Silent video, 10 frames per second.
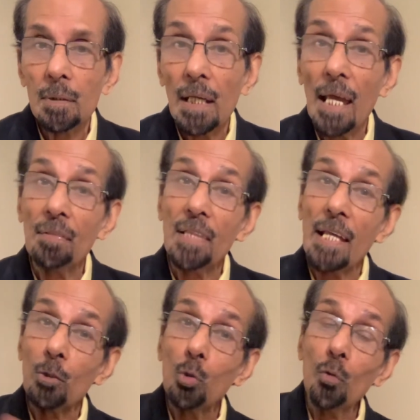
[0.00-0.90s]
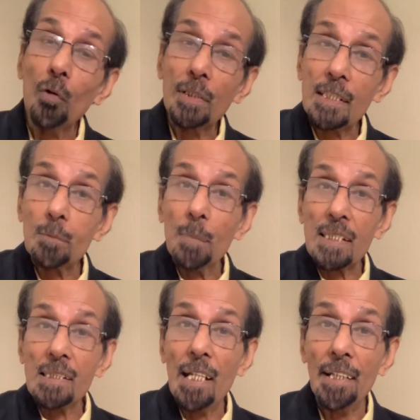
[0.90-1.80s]
And then go for this
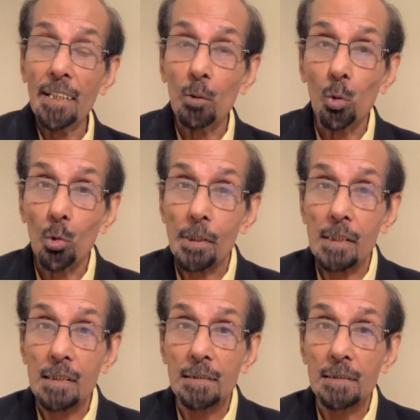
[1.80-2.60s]
personality course.